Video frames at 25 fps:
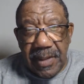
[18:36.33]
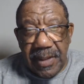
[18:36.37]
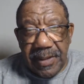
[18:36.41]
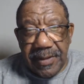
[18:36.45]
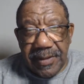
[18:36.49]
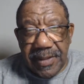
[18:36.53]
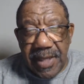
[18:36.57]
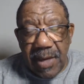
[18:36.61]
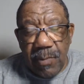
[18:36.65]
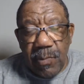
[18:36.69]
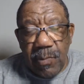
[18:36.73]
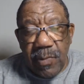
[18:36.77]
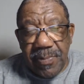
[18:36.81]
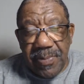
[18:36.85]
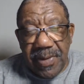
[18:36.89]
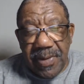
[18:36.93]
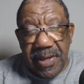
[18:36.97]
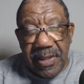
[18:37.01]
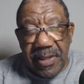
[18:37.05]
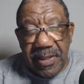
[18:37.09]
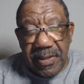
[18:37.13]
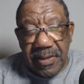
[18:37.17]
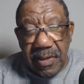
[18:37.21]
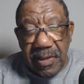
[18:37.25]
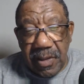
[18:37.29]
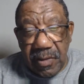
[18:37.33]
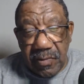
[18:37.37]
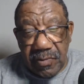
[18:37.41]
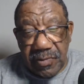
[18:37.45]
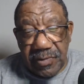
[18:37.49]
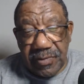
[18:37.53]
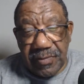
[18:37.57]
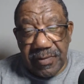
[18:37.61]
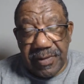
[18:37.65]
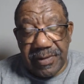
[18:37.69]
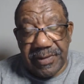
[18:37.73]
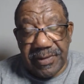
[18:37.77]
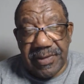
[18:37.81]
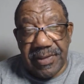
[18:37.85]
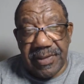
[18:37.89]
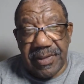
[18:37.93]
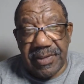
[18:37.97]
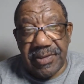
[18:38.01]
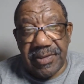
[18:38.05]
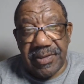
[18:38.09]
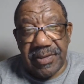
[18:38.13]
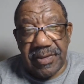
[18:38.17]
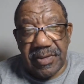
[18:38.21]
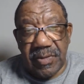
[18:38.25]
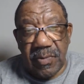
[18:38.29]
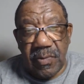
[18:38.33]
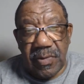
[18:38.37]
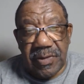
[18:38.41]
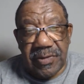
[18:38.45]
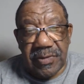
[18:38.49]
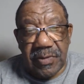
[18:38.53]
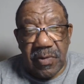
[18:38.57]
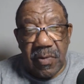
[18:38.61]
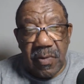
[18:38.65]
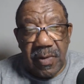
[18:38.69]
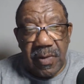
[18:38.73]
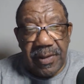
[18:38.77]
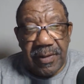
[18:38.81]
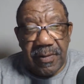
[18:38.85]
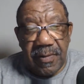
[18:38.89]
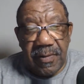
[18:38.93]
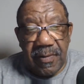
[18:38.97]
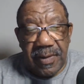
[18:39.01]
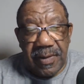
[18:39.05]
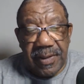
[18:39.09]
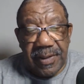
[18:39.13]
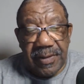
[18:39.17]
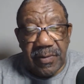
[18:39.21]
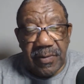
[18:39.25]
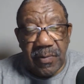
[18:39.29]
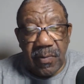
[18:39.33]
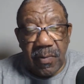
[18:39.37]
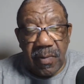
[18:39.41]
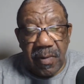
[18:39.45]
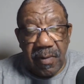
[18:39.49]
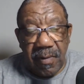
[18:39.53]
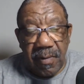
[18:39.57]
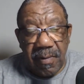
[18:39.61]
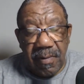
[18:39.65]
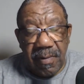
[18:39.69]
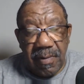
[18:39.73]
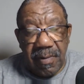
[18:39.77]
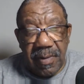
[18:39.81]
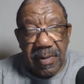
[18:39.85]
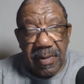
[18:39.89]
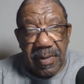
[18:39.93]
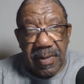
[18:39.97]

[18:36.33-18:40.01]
that we pay closer attention to what's going on in the world.